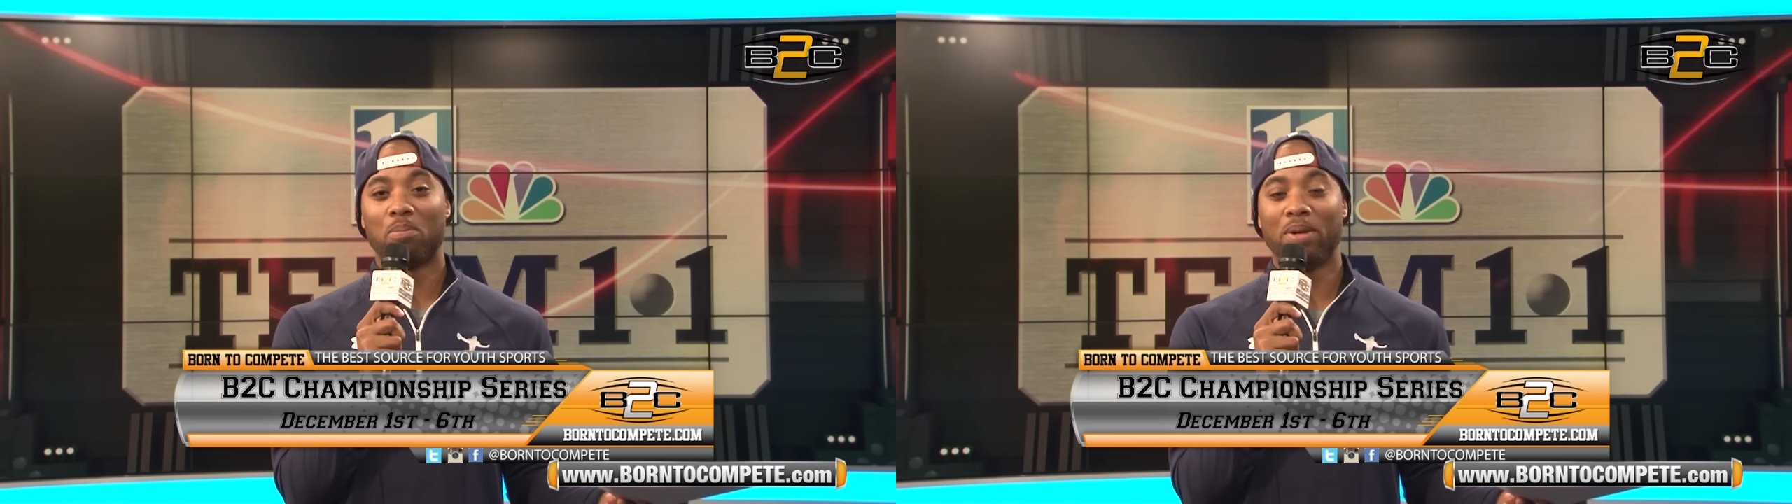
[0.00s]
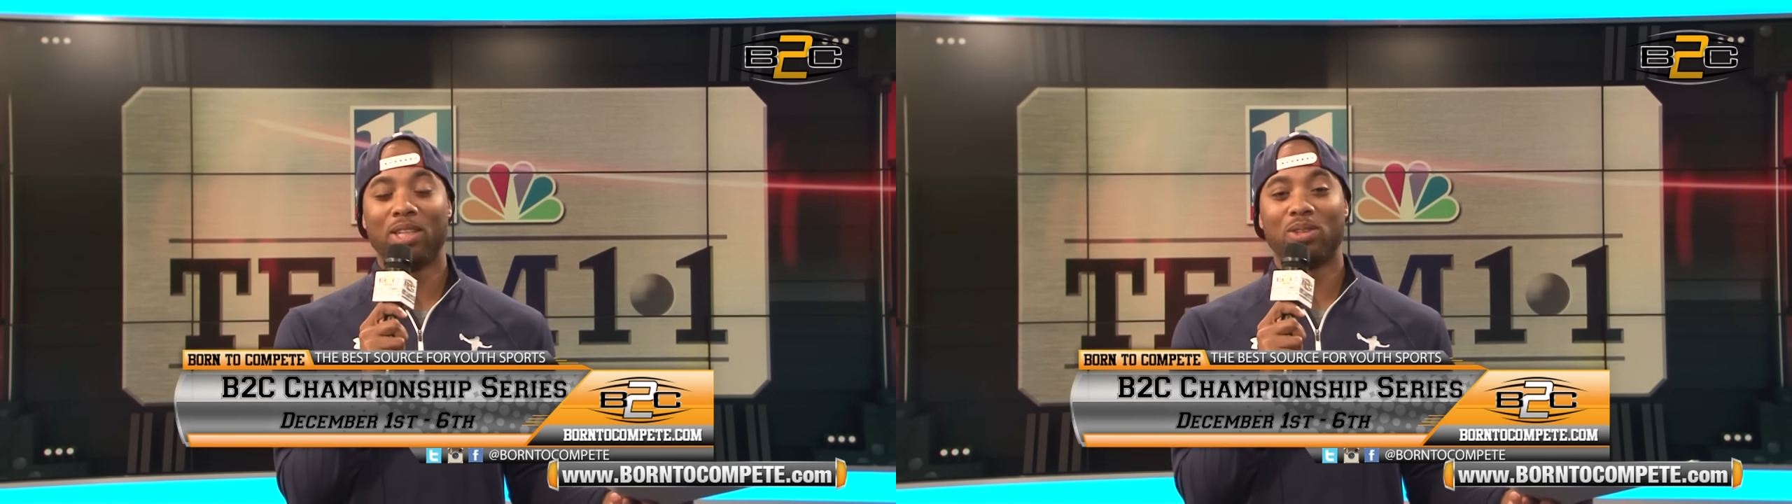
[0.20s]

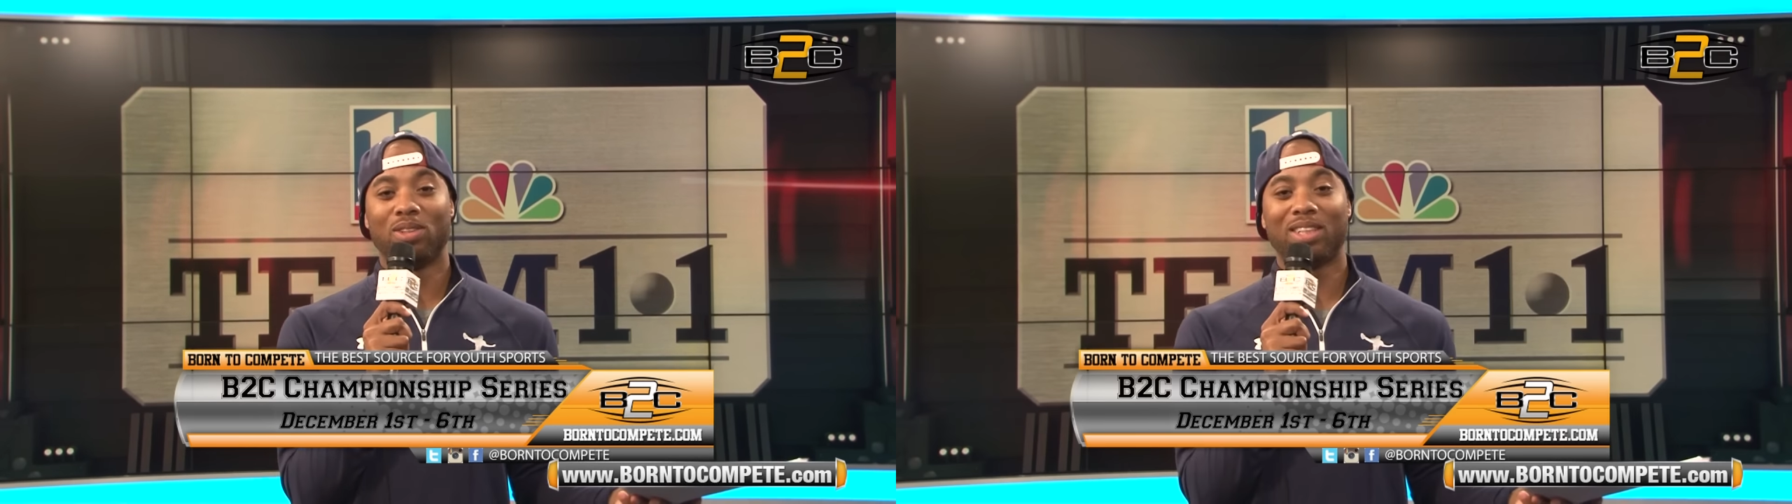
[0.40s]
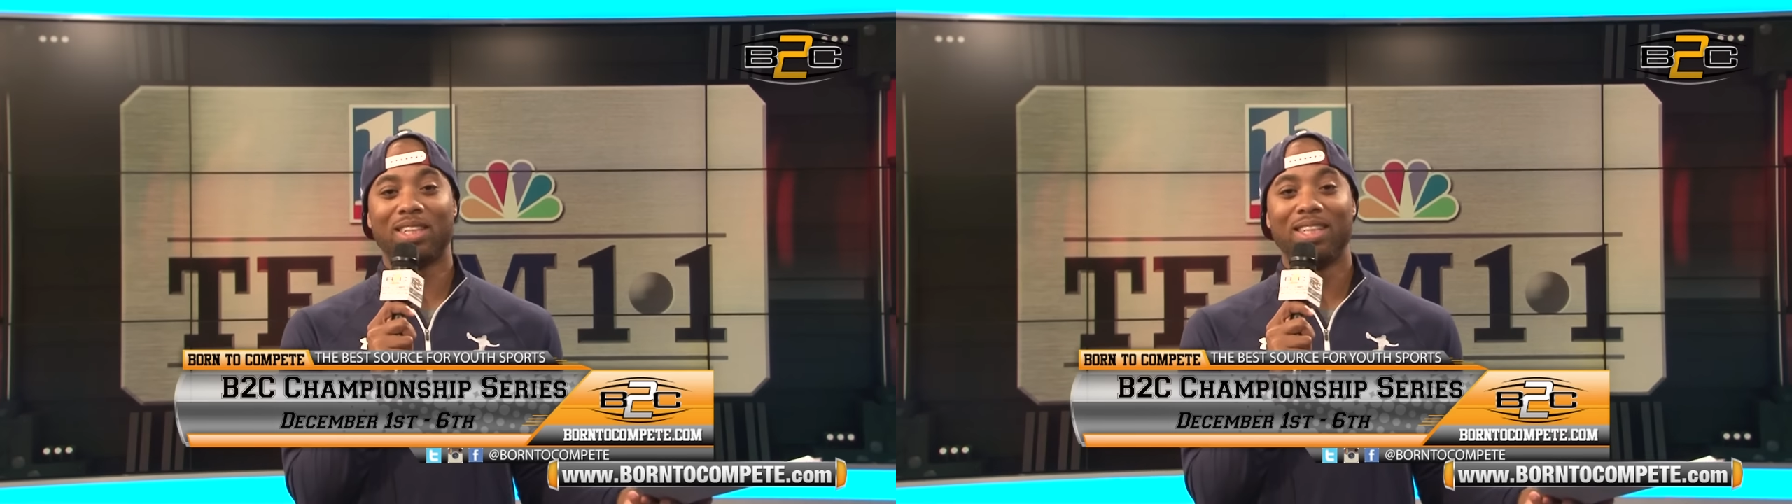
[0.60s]

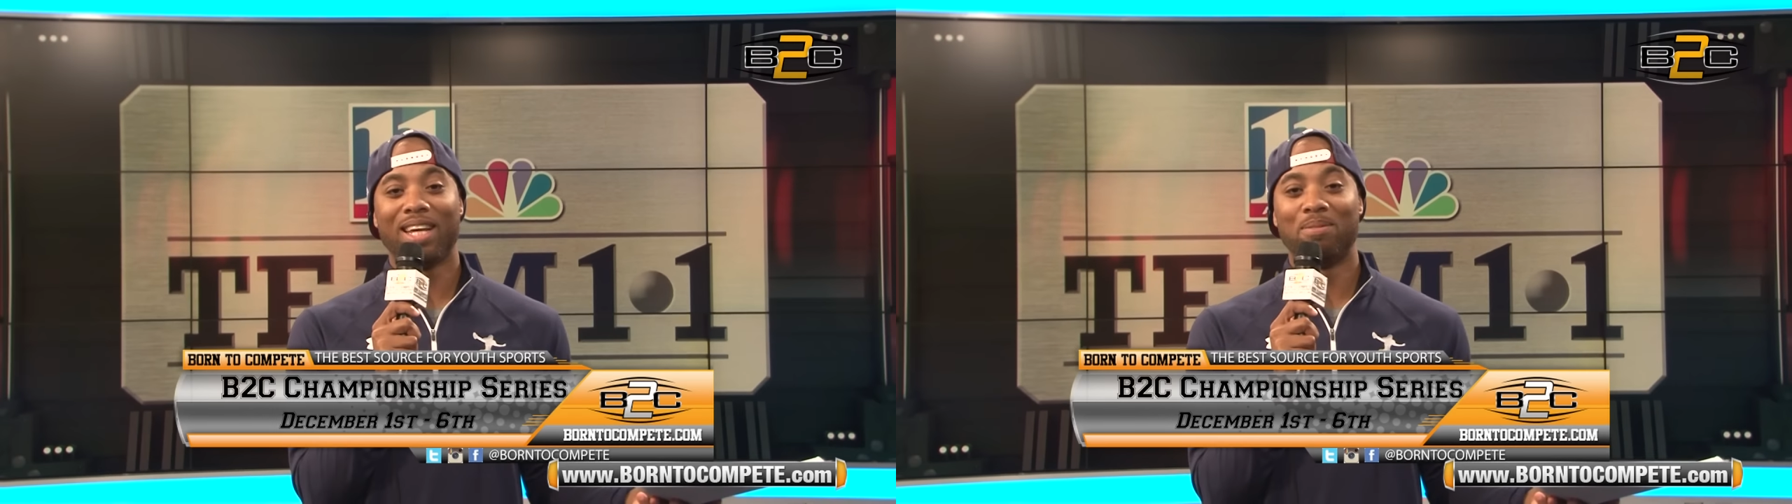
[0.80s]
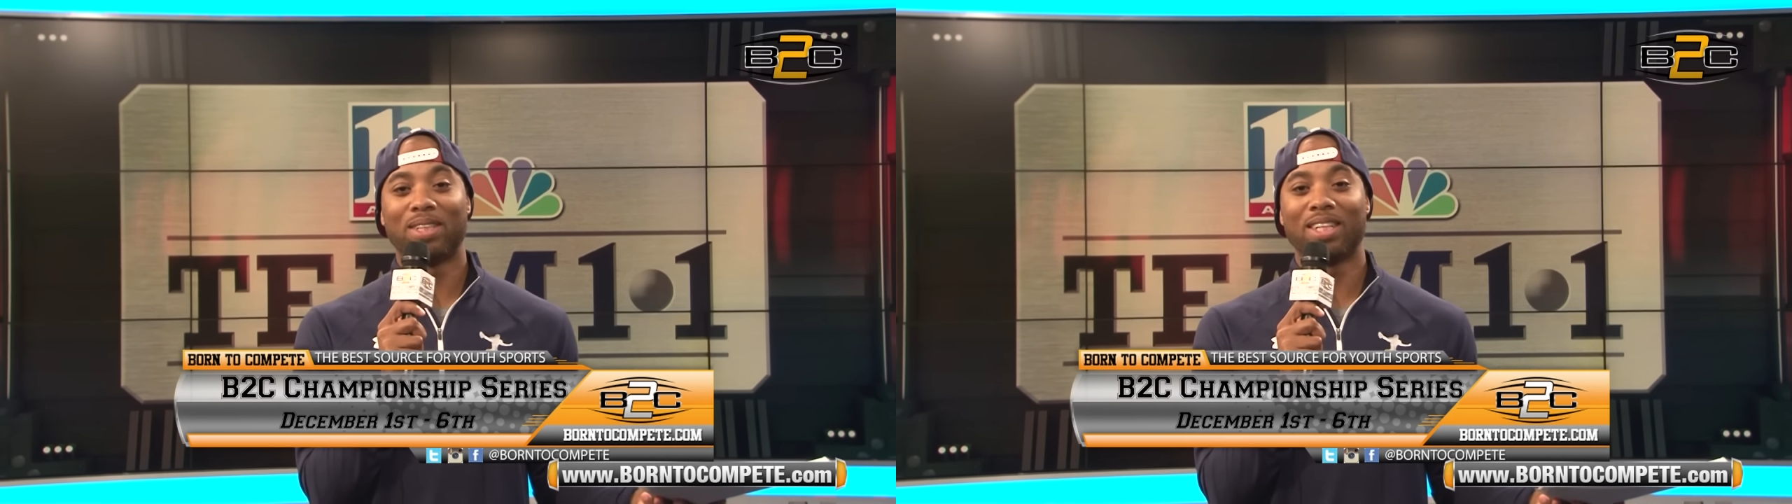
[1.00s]
B2C
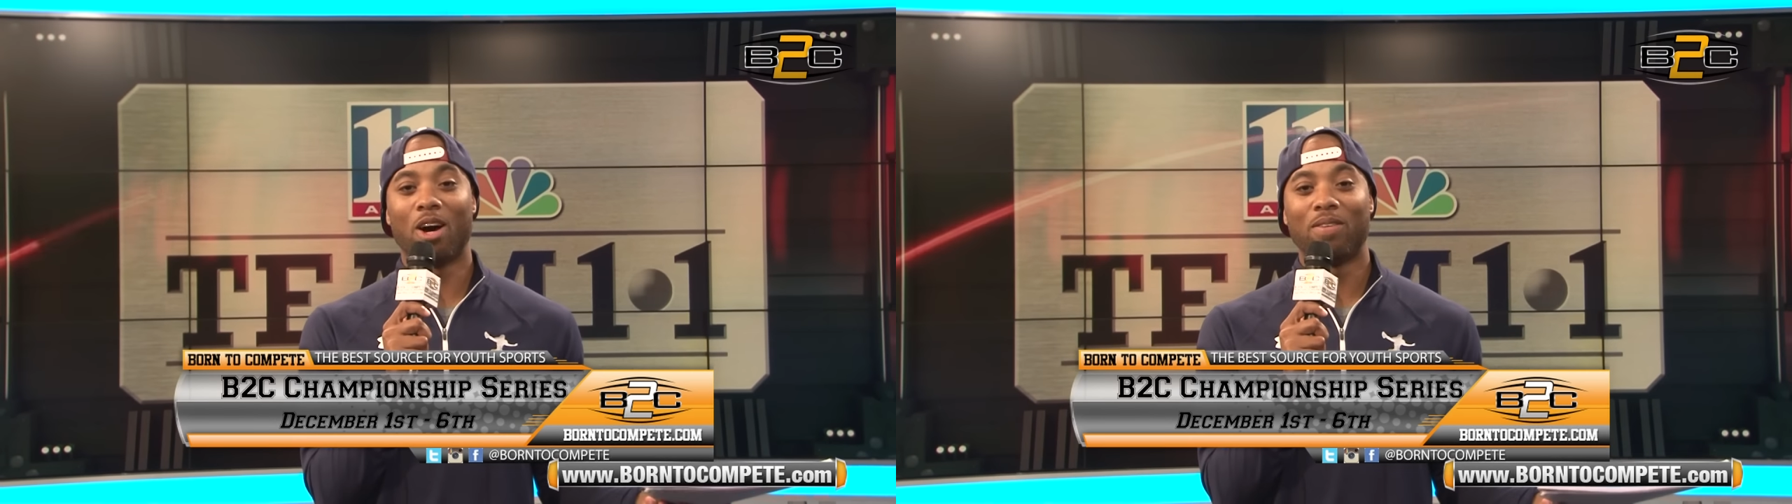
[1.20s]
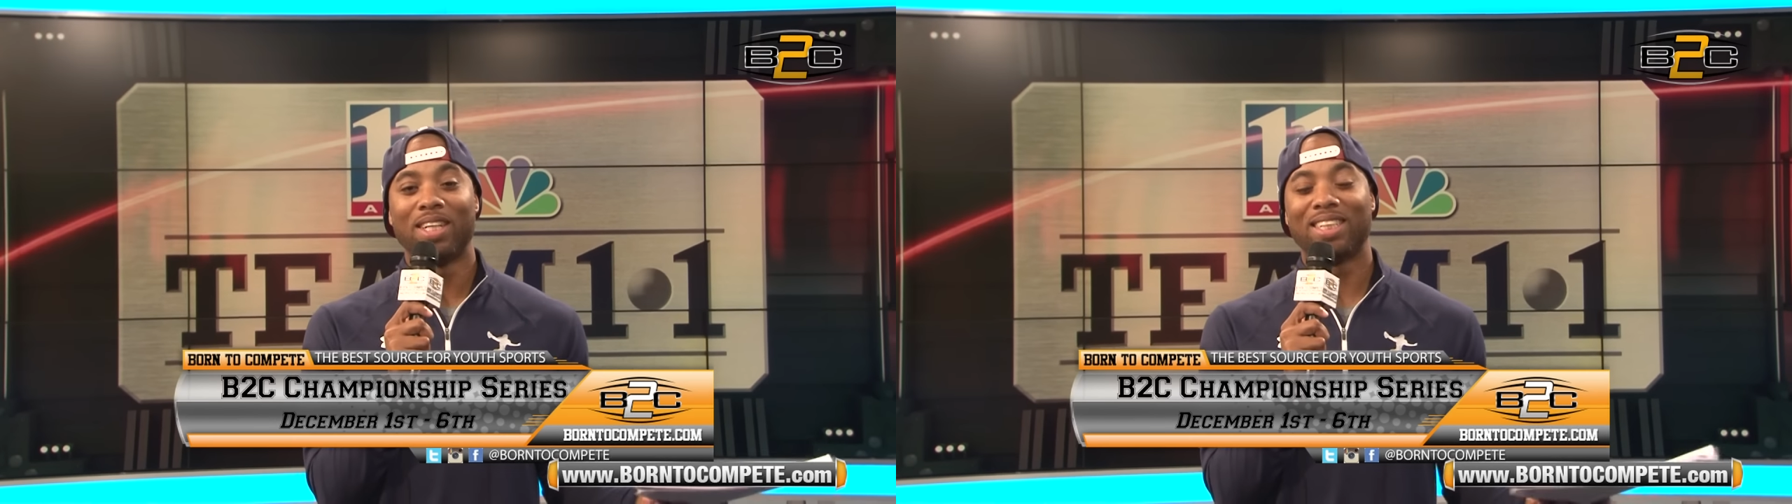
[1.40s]
himself,